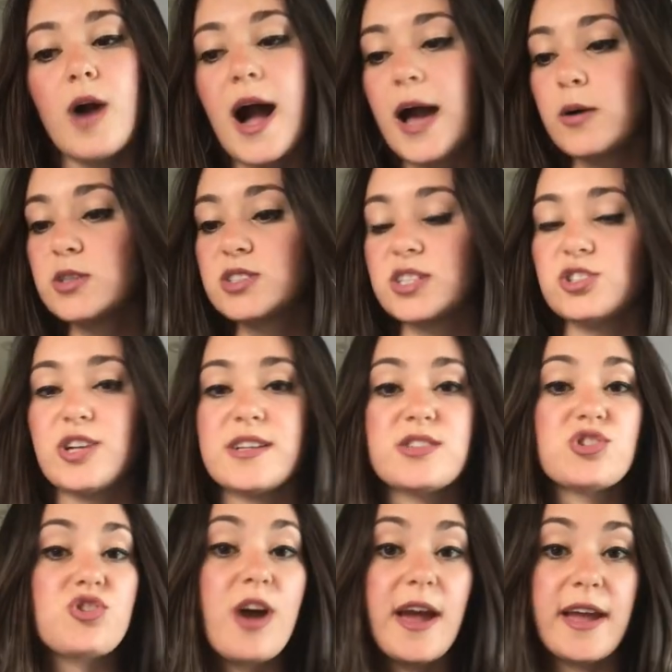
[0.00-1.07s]
I would
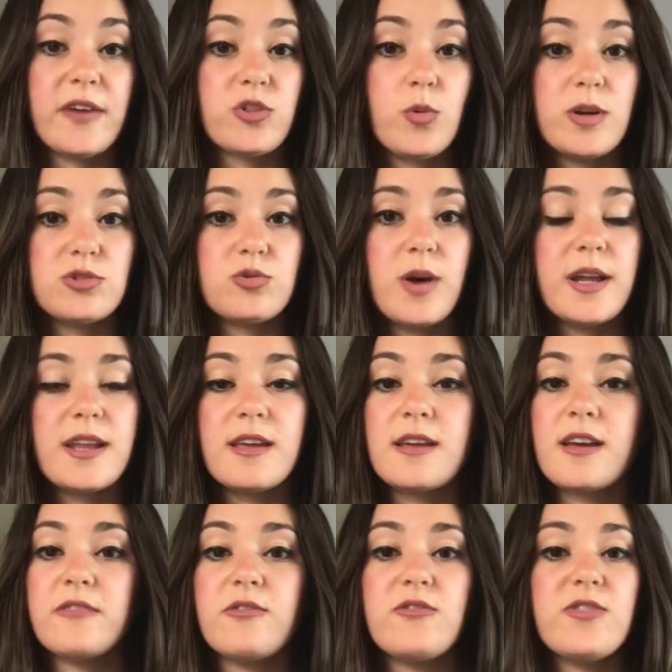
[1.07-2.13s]
suggest trying out the
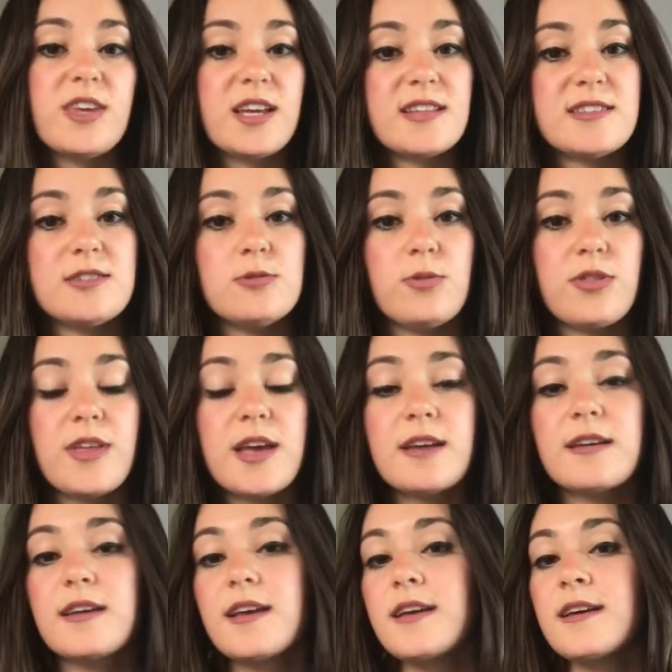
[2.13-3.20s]
120. If you feel like it's too
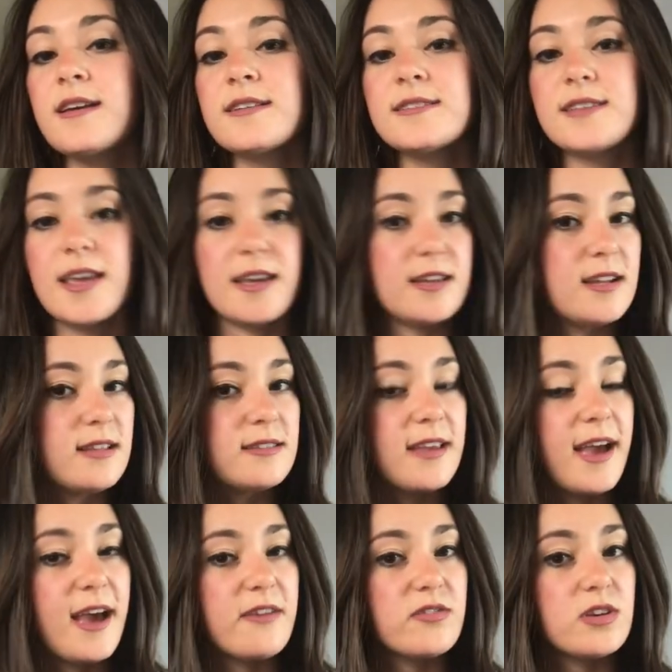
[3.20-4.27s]
thick, take it in to
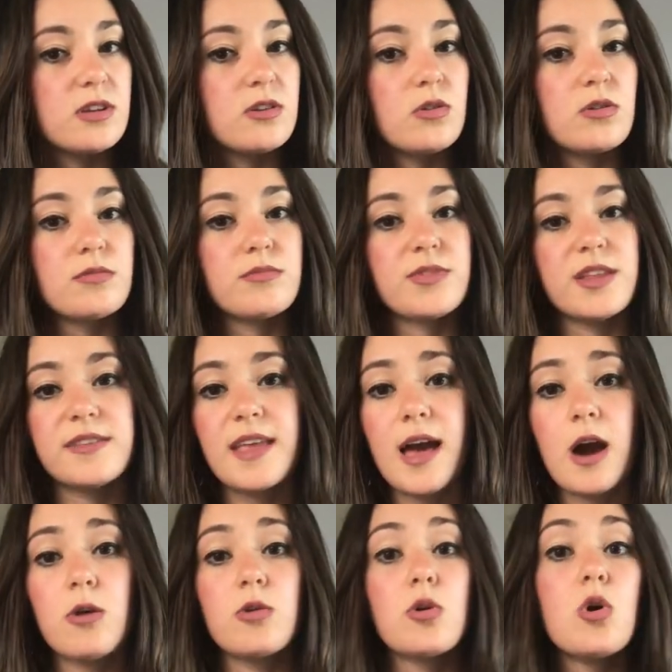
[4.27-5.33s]
have it thinned
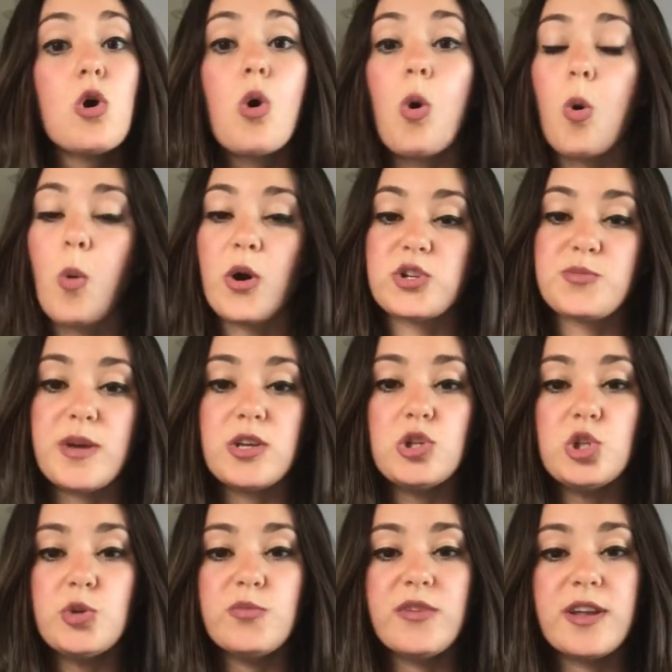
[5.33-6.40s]
out, or watch my
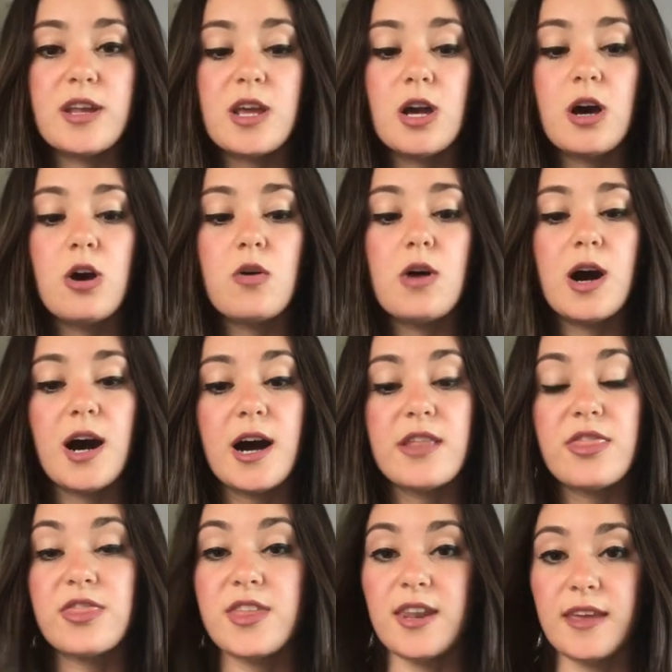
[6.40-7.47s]
YouTube video
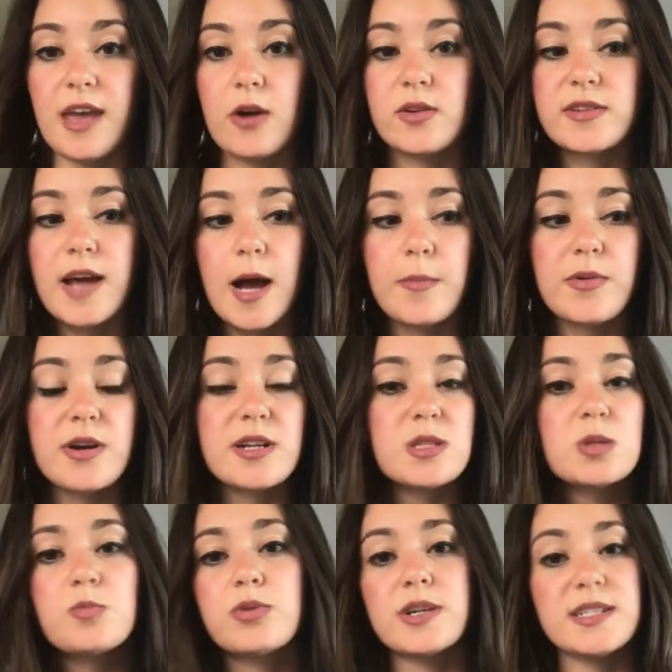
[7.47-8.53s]
on thinning out a topper.
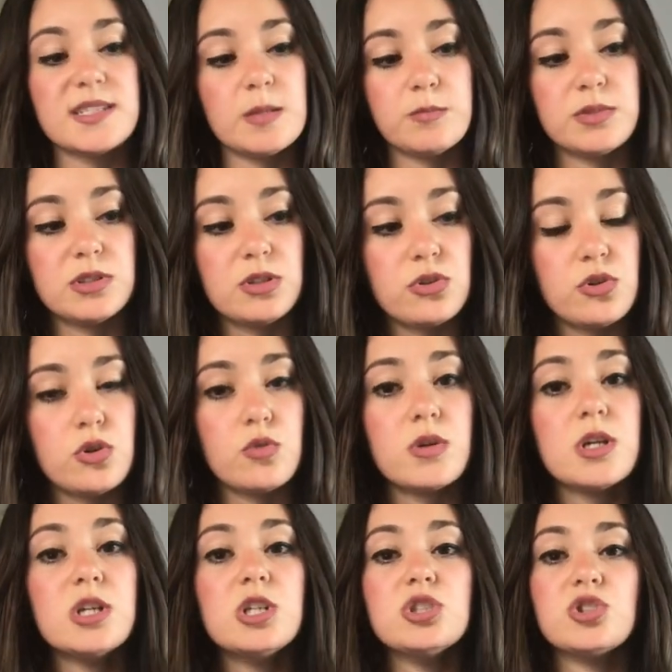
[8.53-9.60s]
It's pretty simple to do.
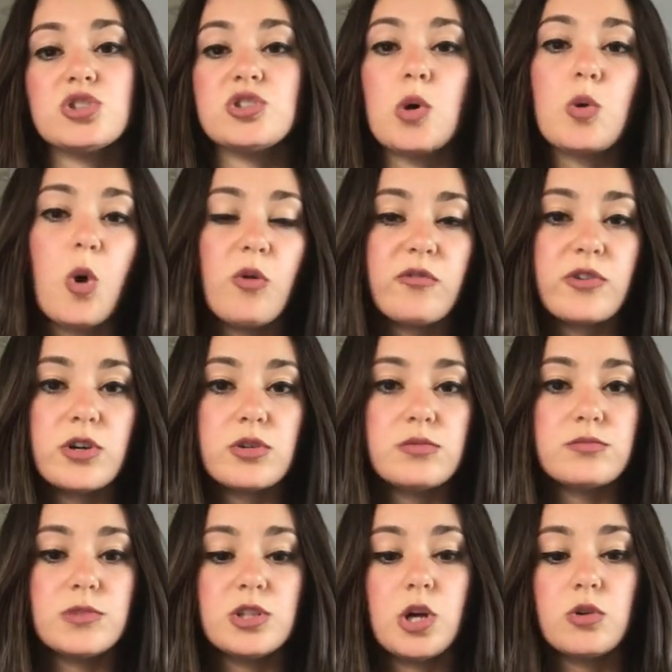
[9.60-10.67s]
Just don't
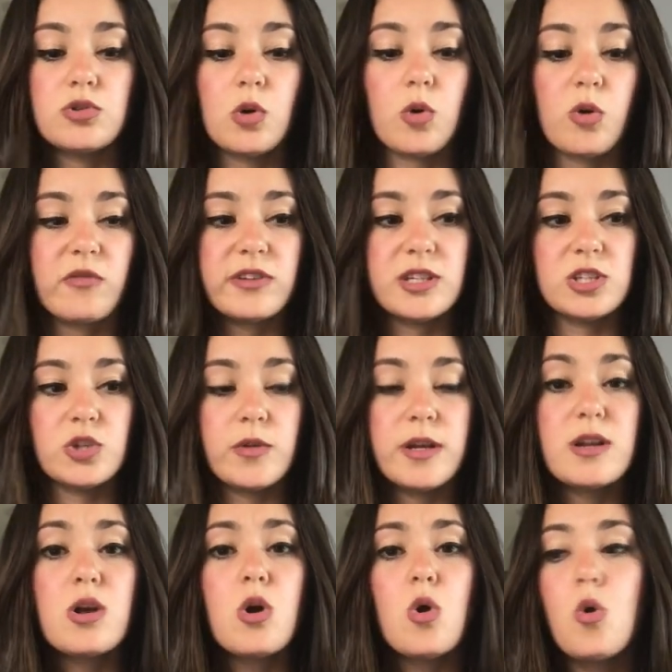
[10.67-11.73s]
overly do
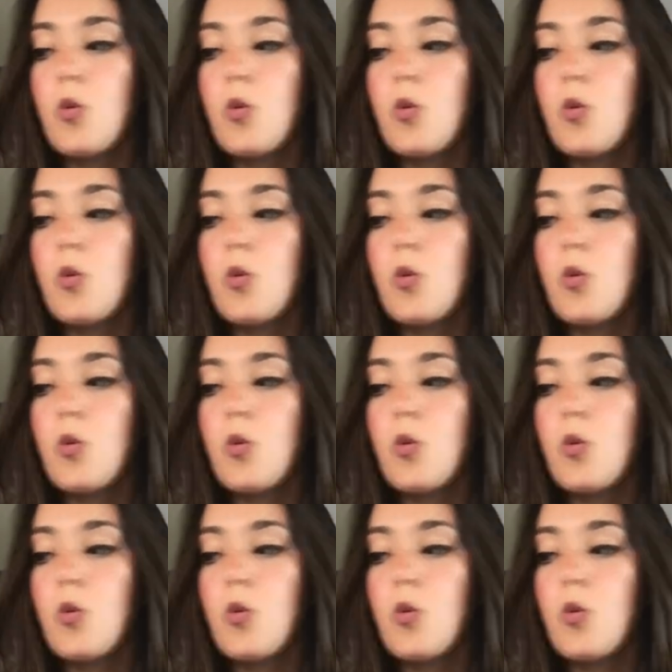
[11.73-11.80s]
it.